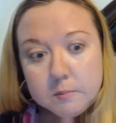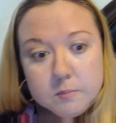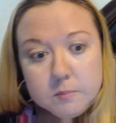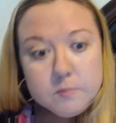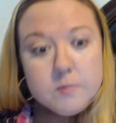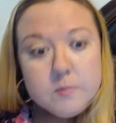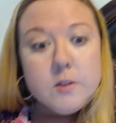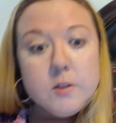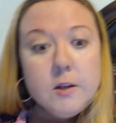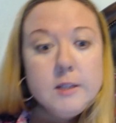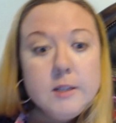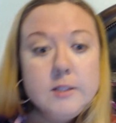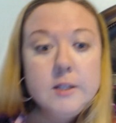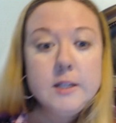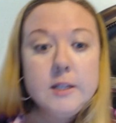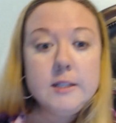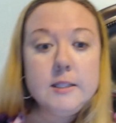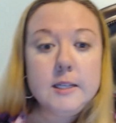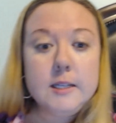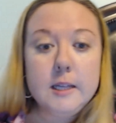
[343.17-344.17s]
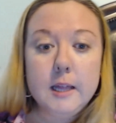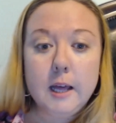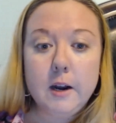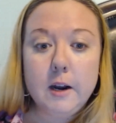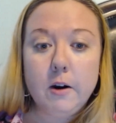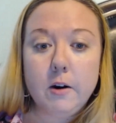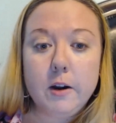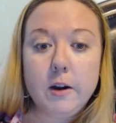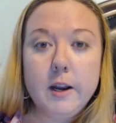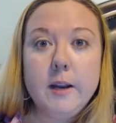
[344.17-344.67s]
So as you can see, that
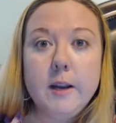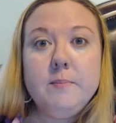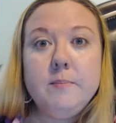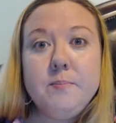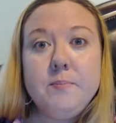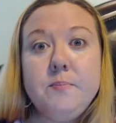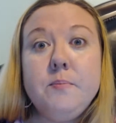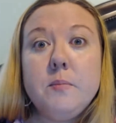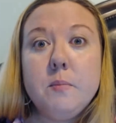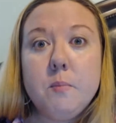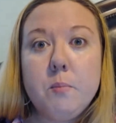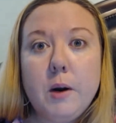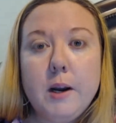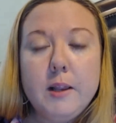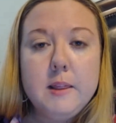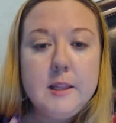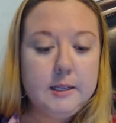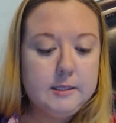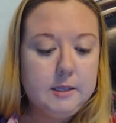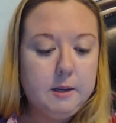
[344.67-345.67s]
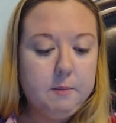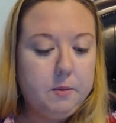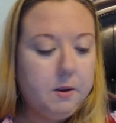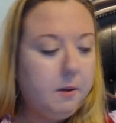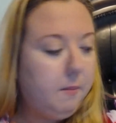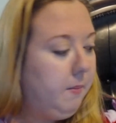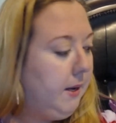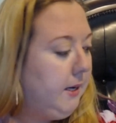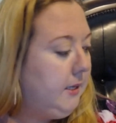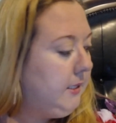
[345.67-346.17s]
already brightened things
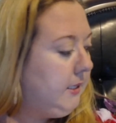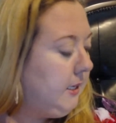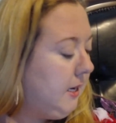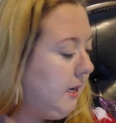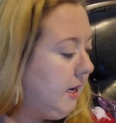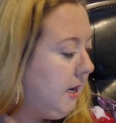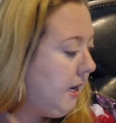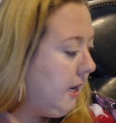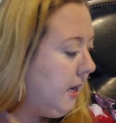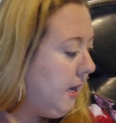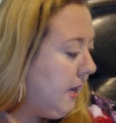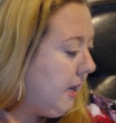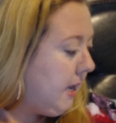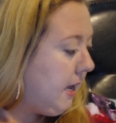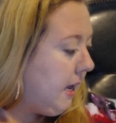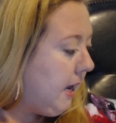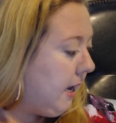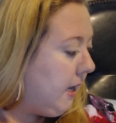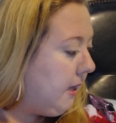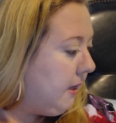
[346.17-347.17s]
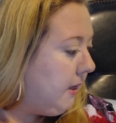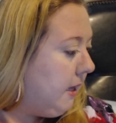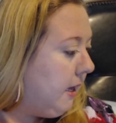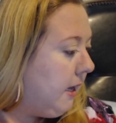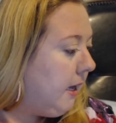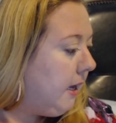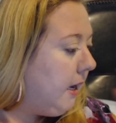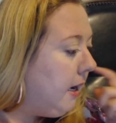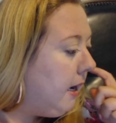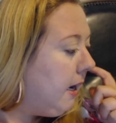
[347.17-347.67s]
up a bit.
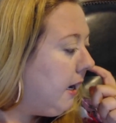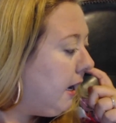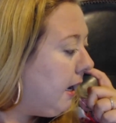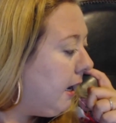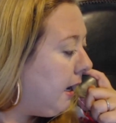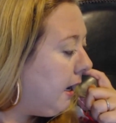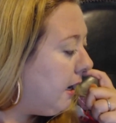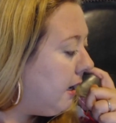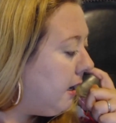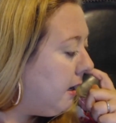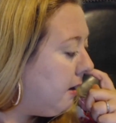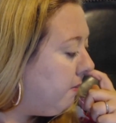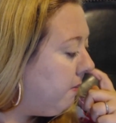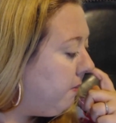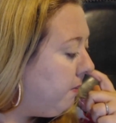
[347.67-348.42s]
And then